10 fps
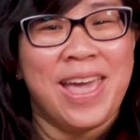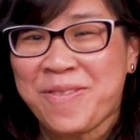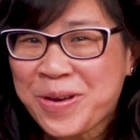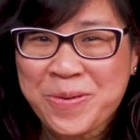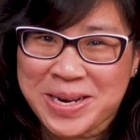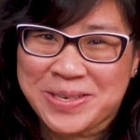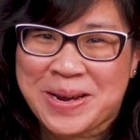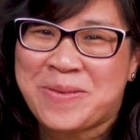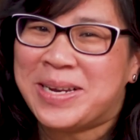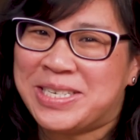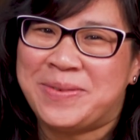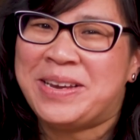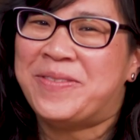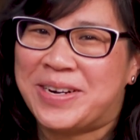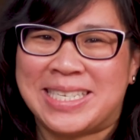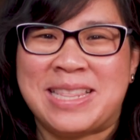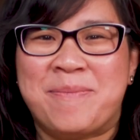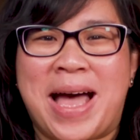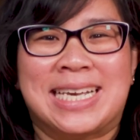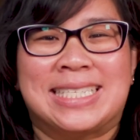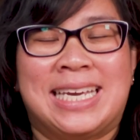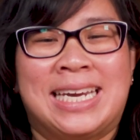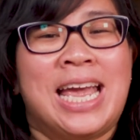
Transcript: If you're wondering what to read first in the magazine,